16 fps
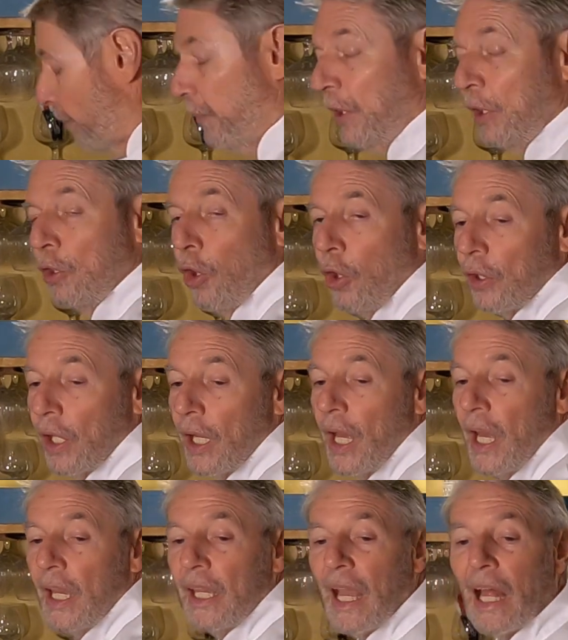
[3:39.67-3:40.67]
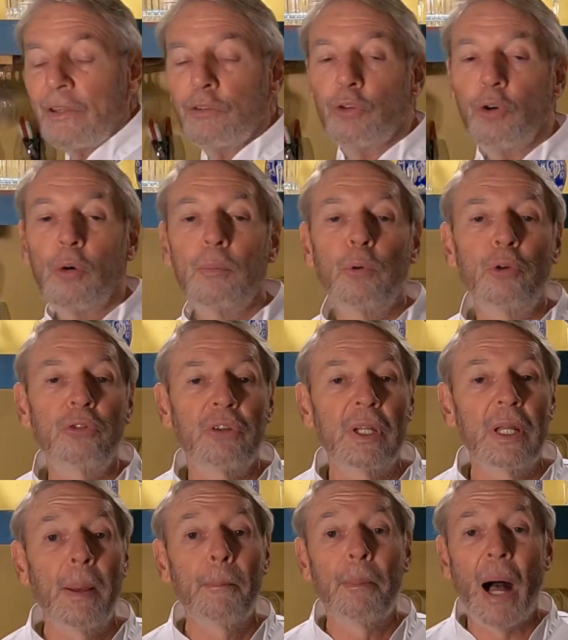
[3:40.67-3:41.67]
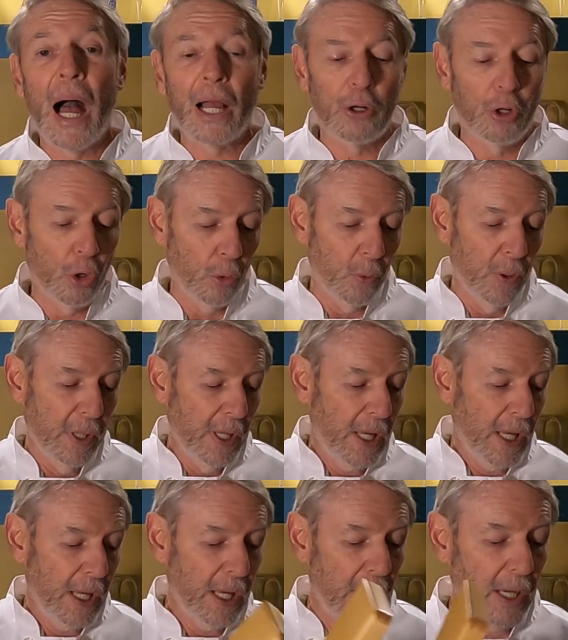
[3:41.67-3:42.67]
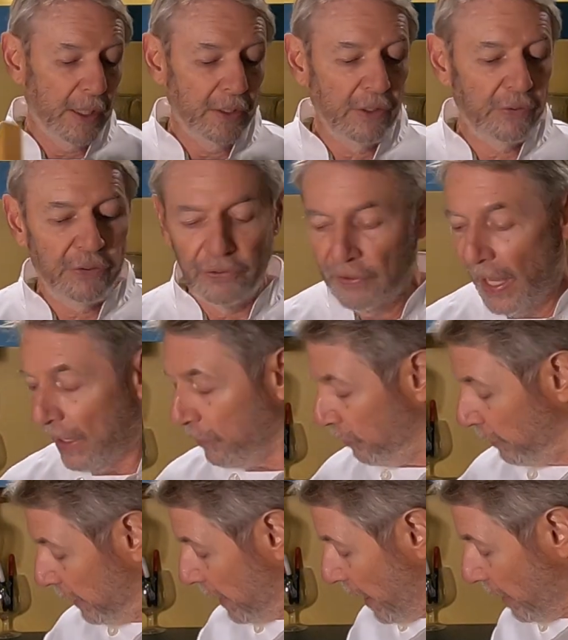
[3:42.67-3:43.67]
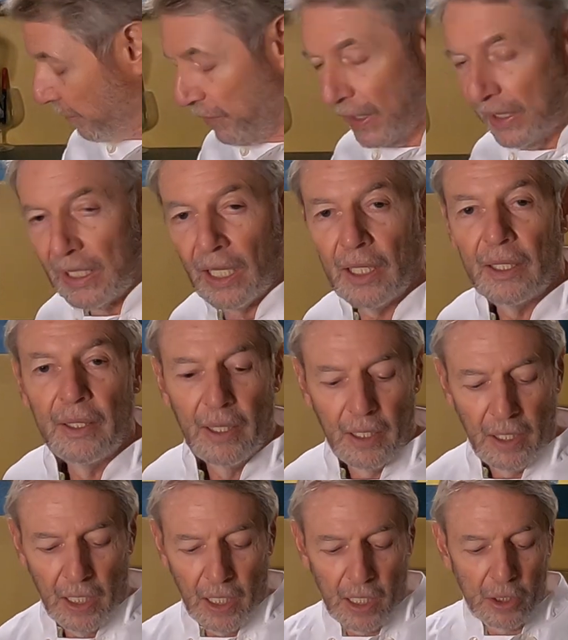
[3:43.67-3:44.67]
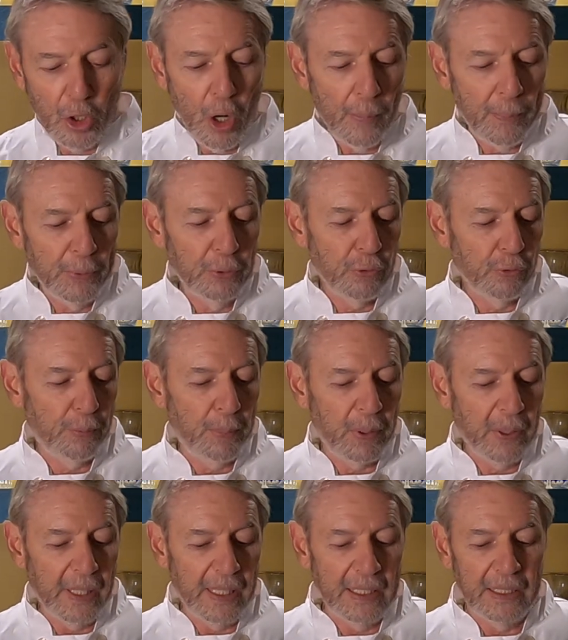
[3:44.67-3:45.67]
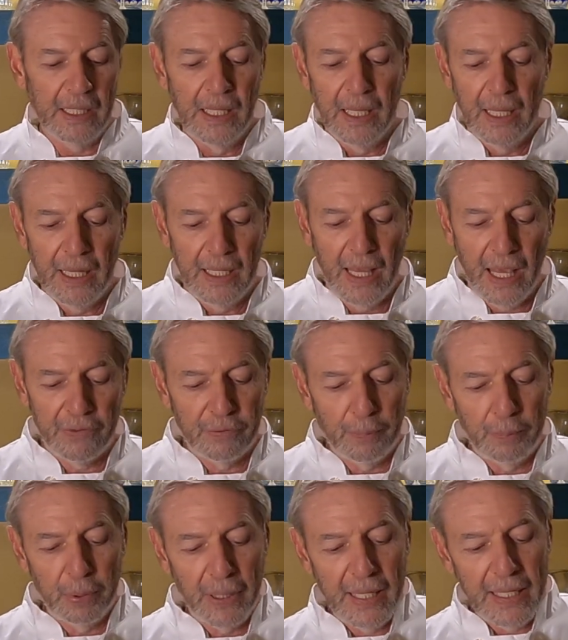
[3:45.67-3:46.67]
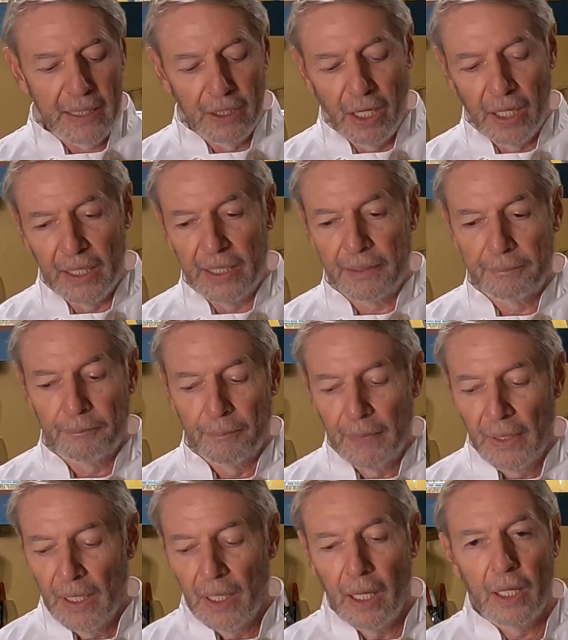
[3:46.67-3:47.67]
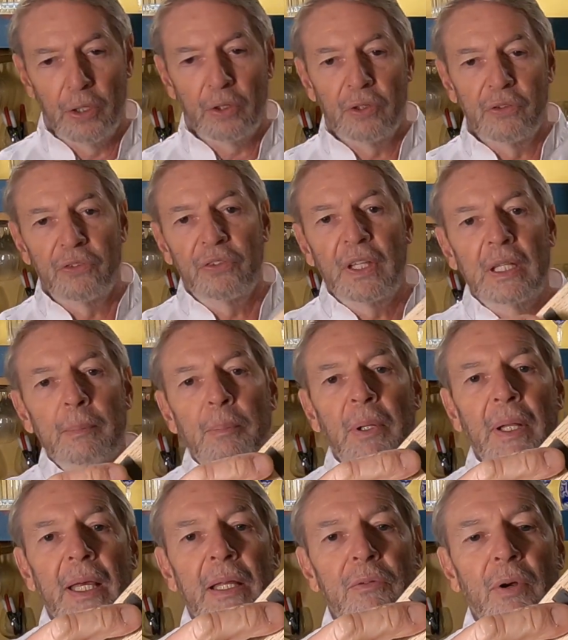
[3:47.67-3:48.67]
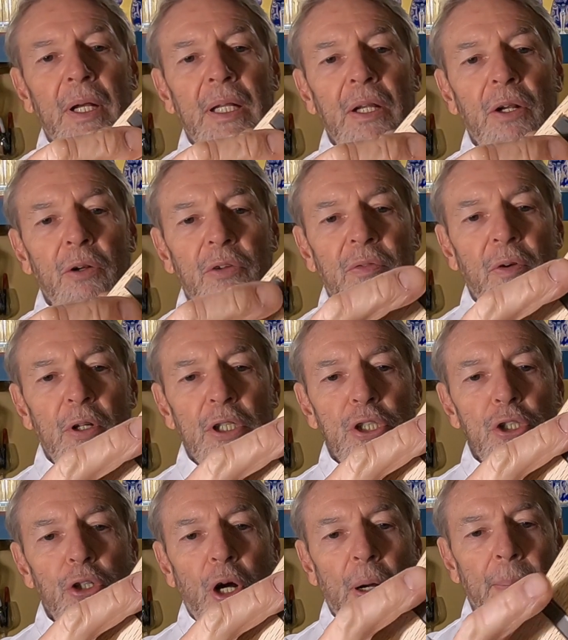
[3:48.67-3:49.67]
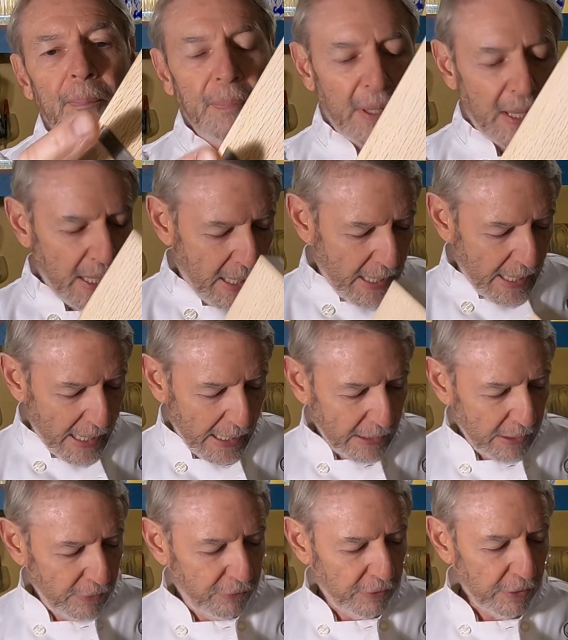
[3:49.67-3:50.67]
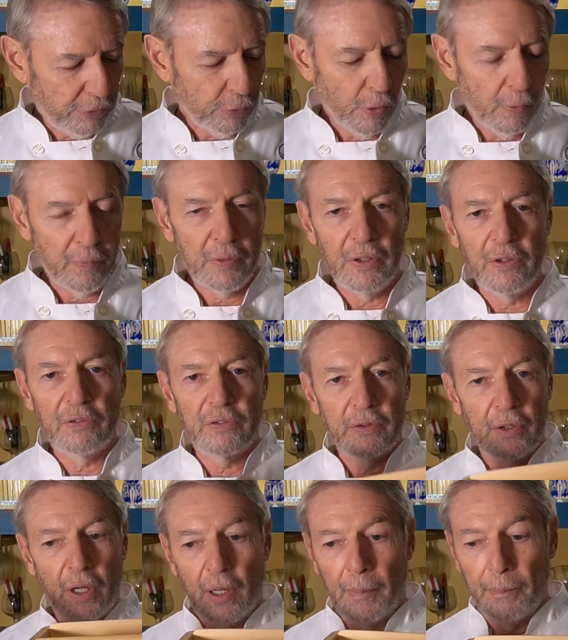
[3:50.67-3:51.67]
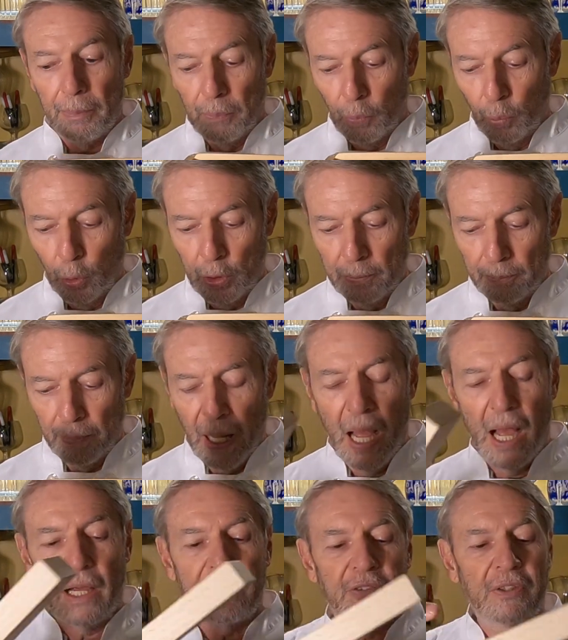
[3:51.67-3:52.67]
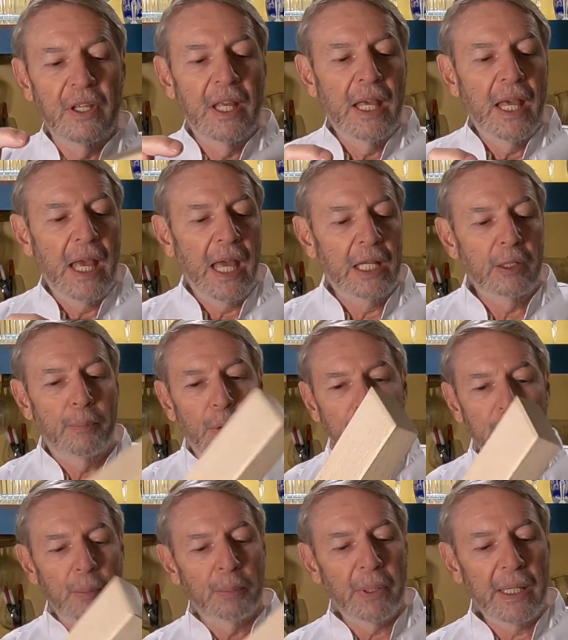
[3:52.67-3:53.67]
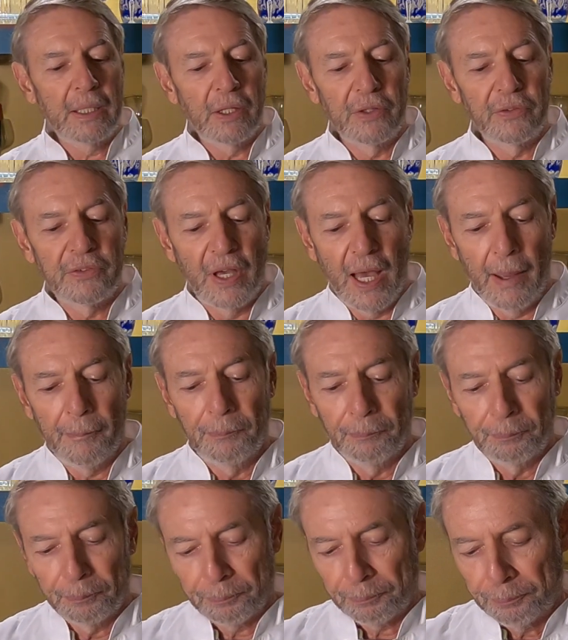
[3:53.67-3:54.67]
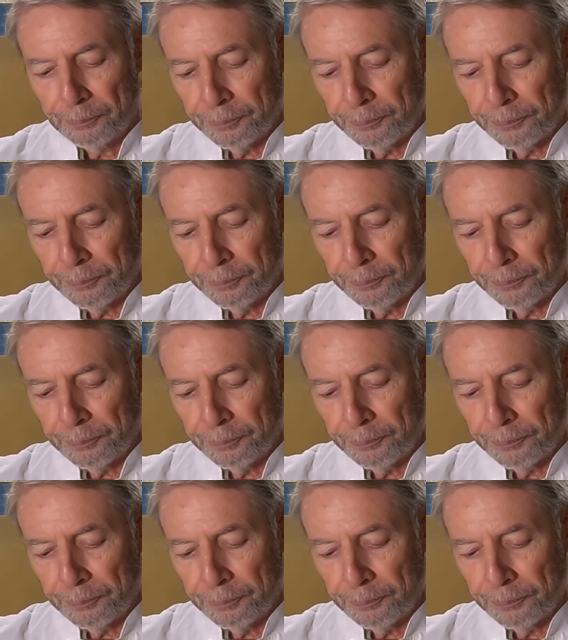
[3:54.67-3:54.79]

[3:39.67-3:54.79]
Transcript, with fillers: something called a katsuobushi bako. Uh, this is actually kind of like a, a, carpenter's plane. It has a blade on it. Uh, you can see the blade right here. It's very sharp and it sits over this uh, wooden box and you put the blade on top